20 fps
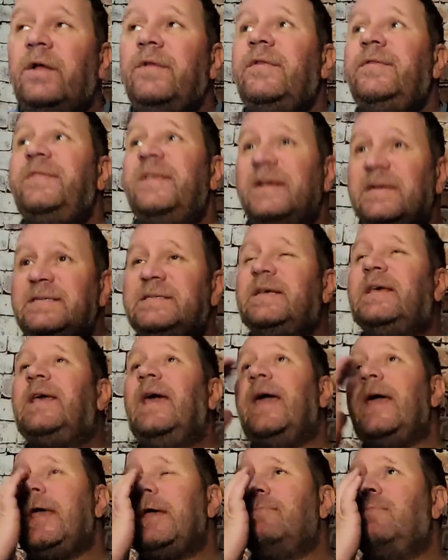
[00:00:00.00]
This
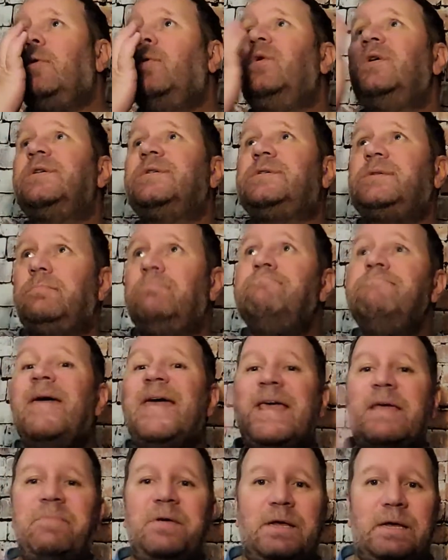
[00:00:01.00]
game was
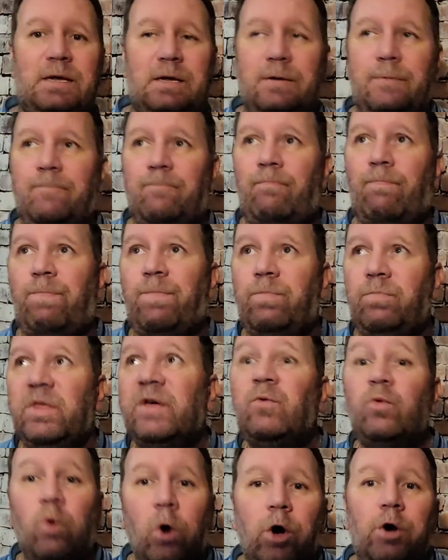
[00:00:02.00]
maybe
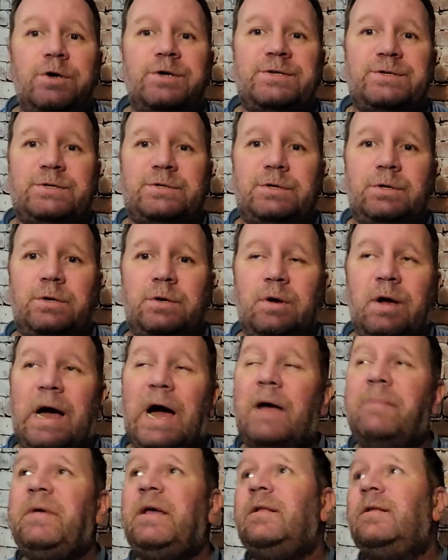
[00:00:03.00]
the worst.
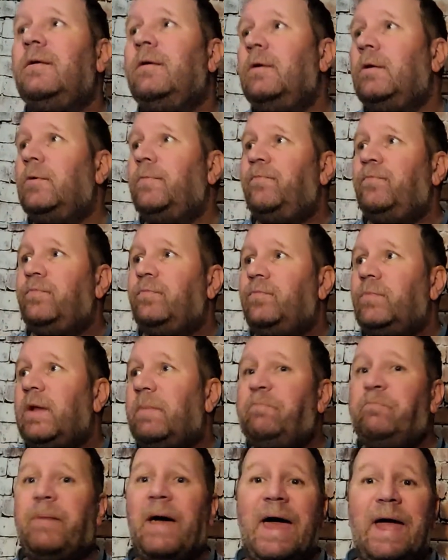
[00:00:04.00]
I mean,
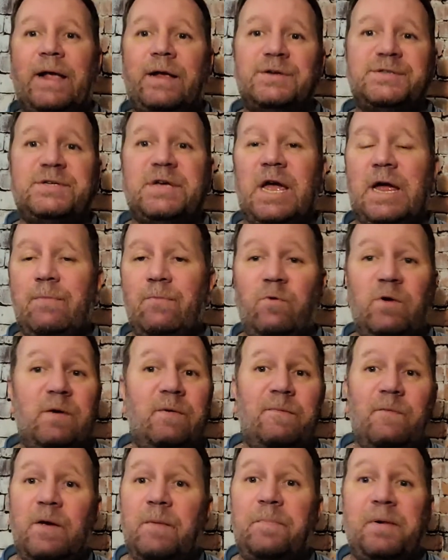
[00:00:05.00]
the Packers game,
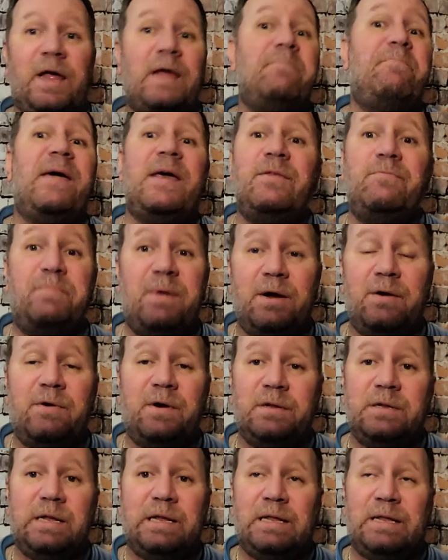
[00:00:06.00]
we played a bit better
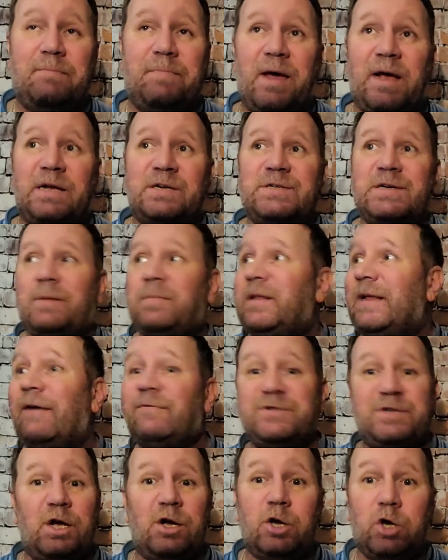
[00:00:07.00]
in the Packers game, and that
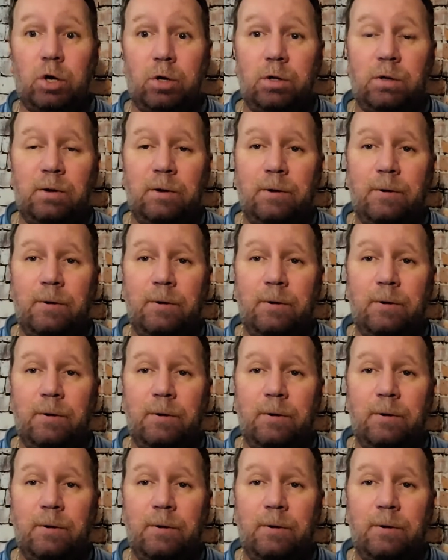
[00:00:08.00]
was not good.